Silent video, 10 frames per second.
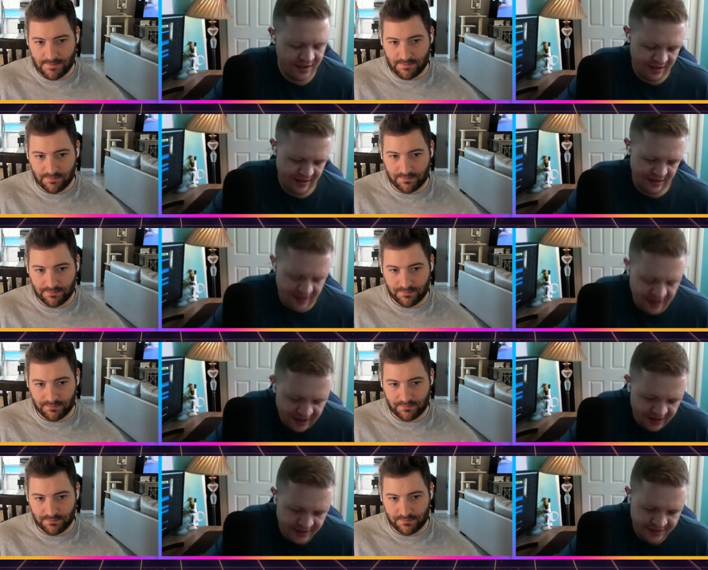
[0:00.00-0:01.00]

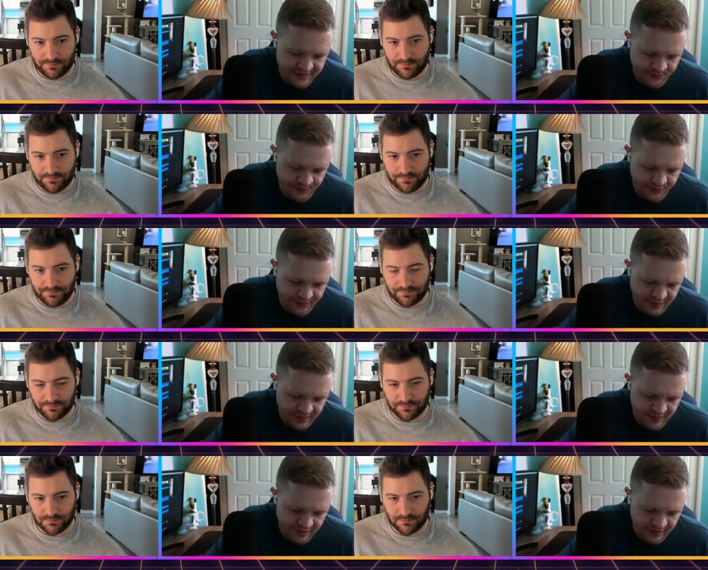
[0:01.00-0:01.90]
Nothing is said.